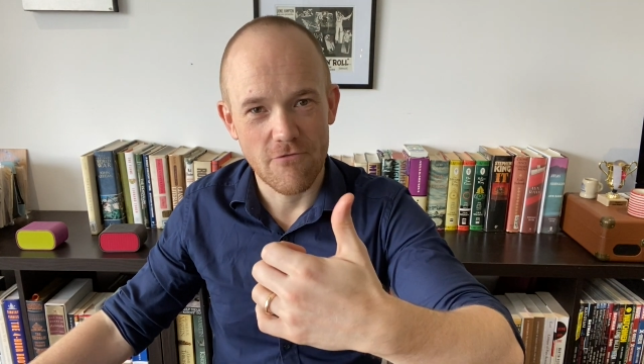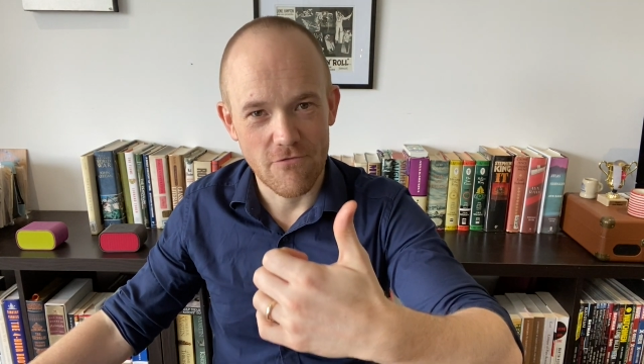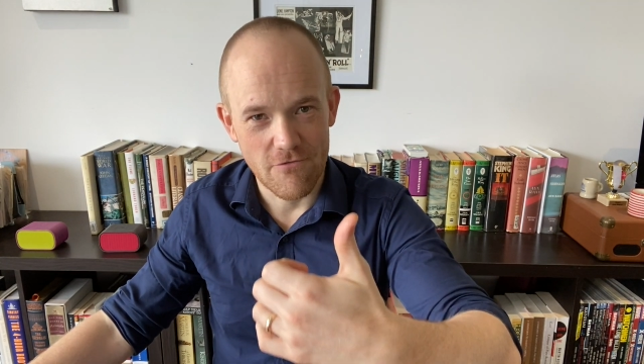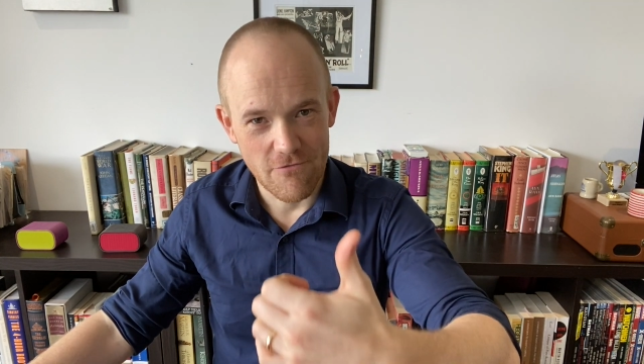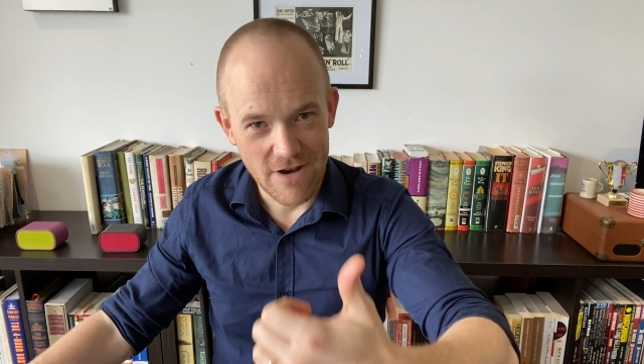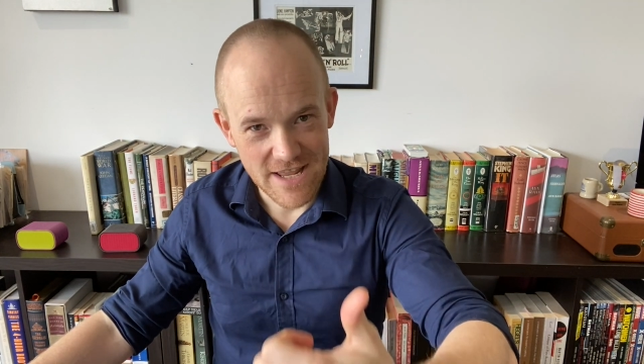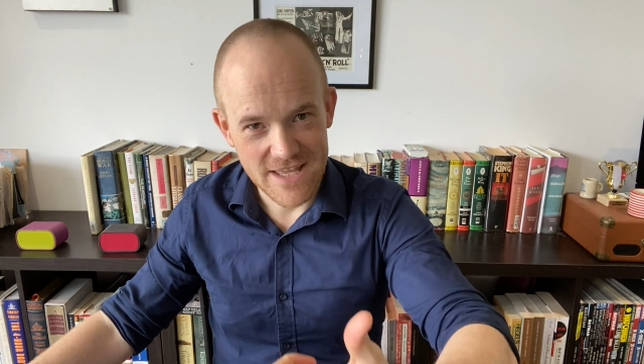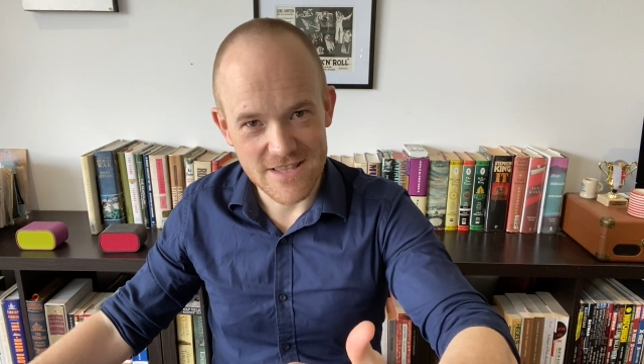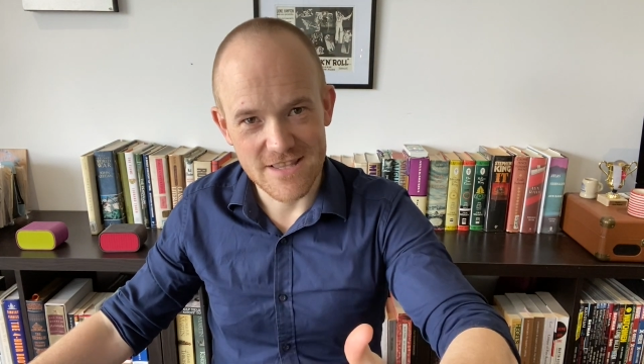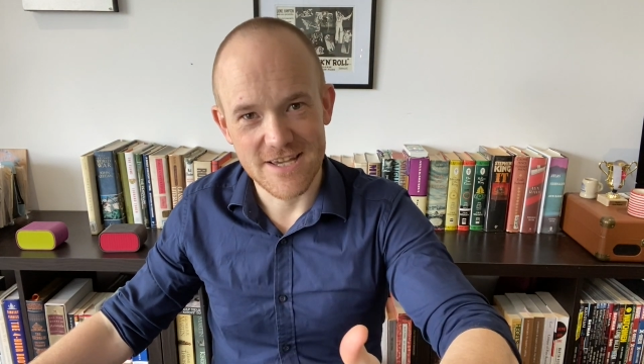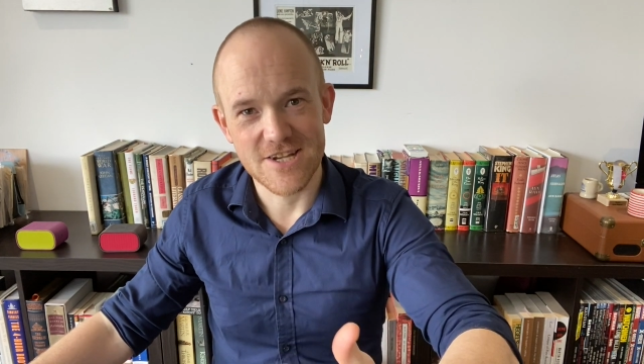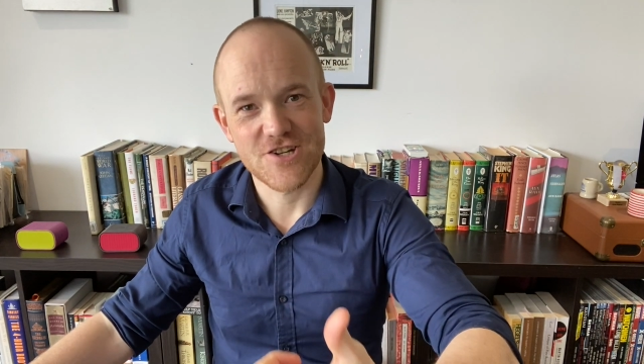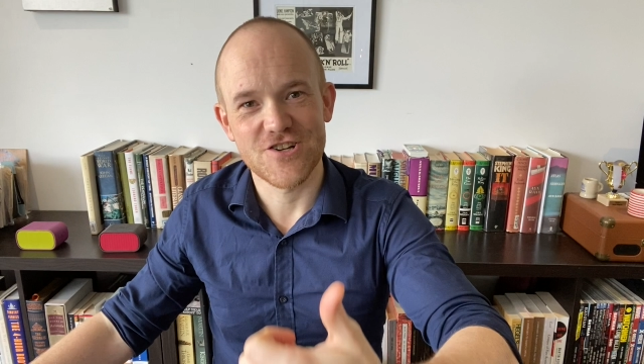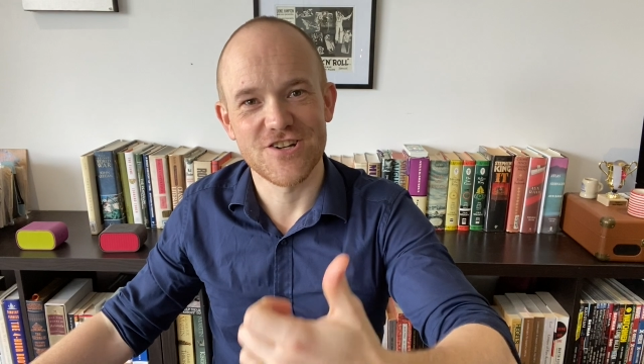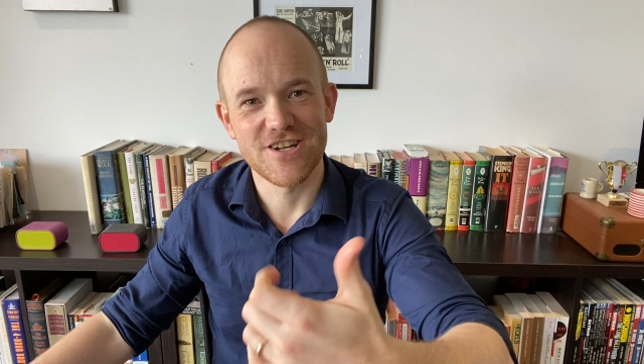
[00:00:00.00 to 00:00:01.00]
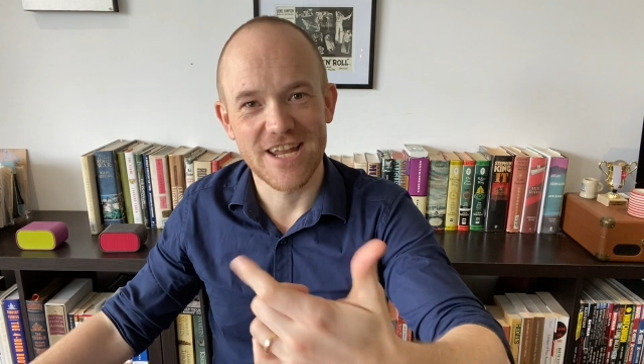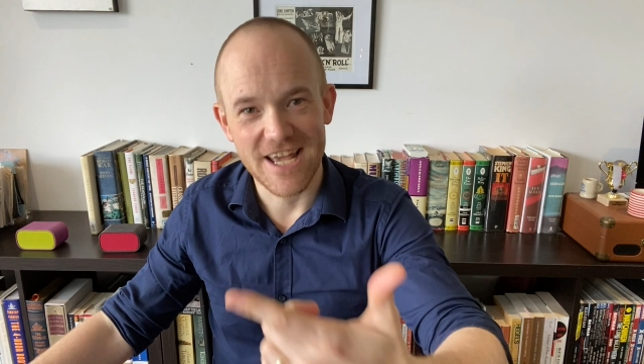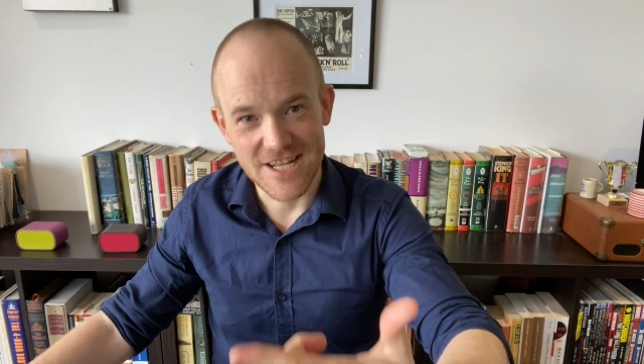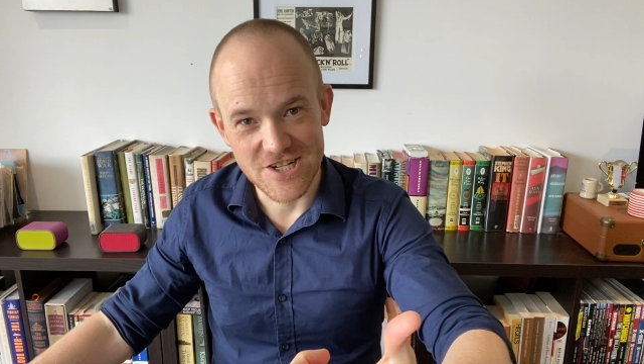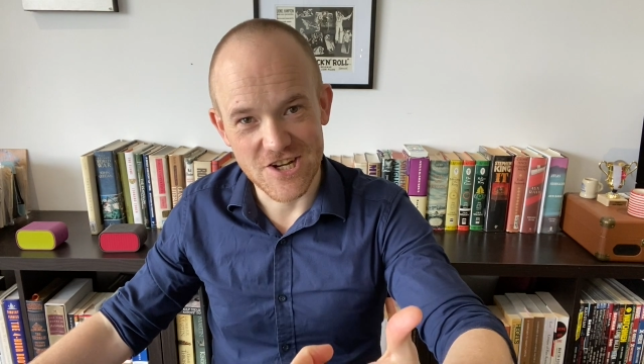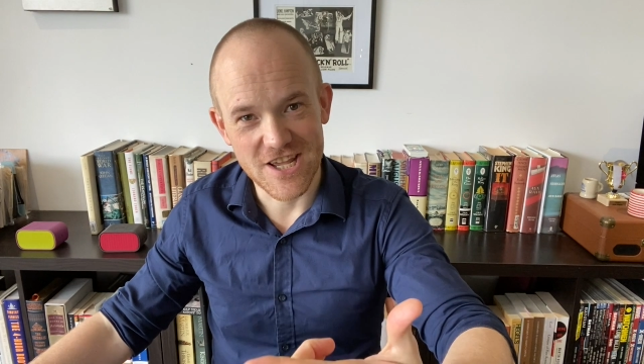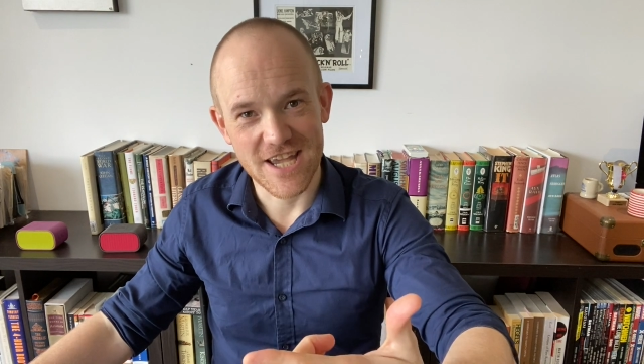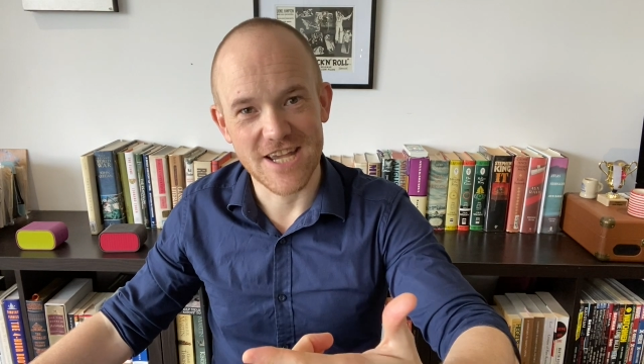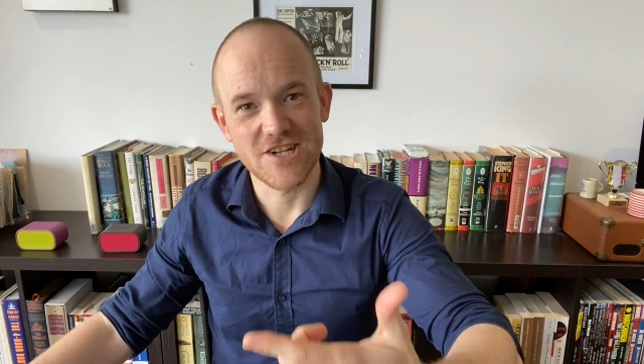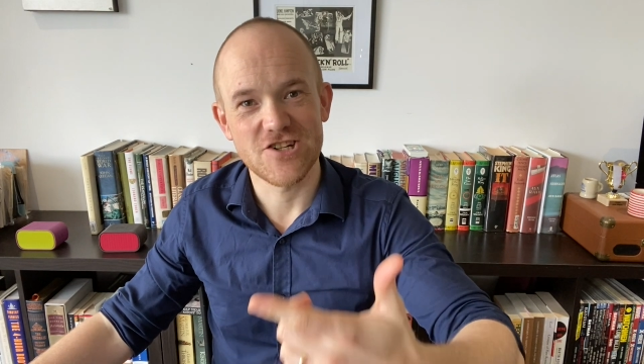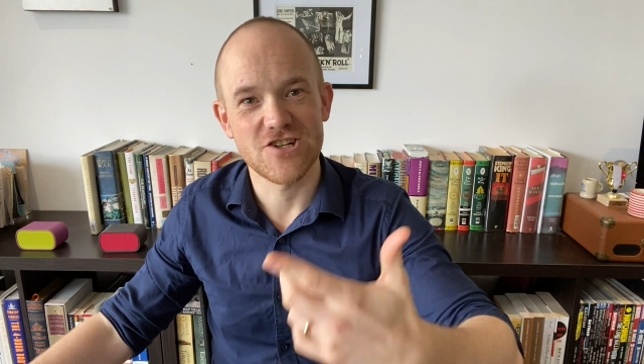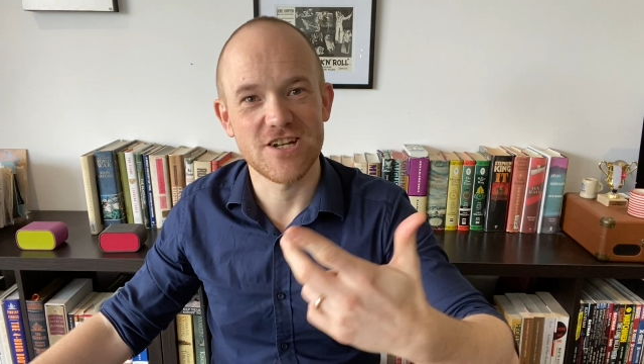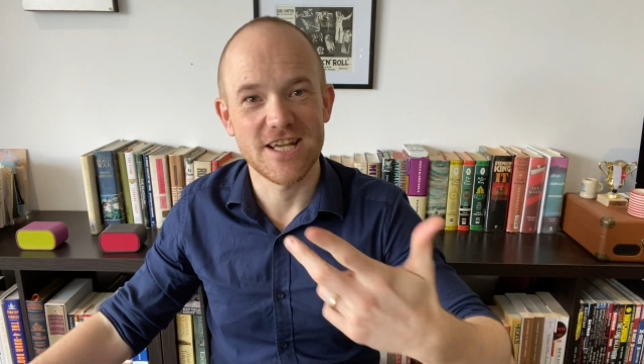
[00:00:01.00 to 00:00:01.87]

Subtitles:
regulation, education,